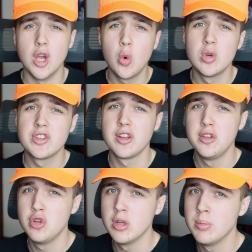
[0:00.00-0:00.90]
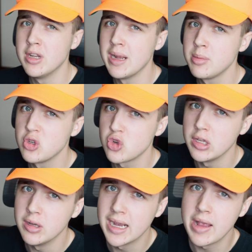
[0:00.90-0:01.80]
what is good YouTube? Today I'm going to be showing
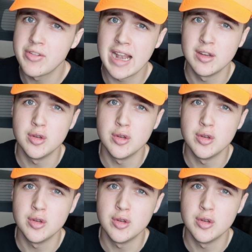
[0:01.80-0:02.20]
you guys how to